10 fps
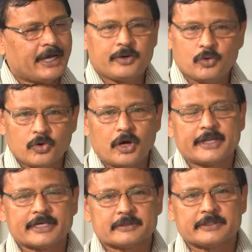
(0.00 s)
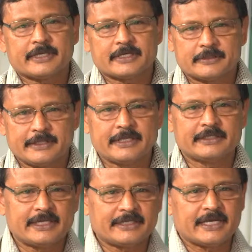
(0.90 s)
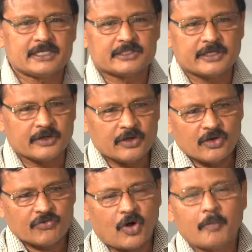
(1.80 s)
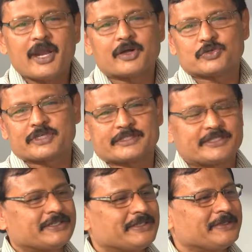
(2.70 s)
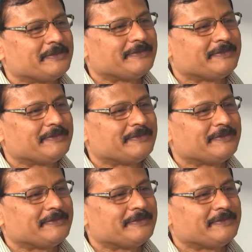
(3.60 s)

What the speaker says: I do not think that that is a formula to success.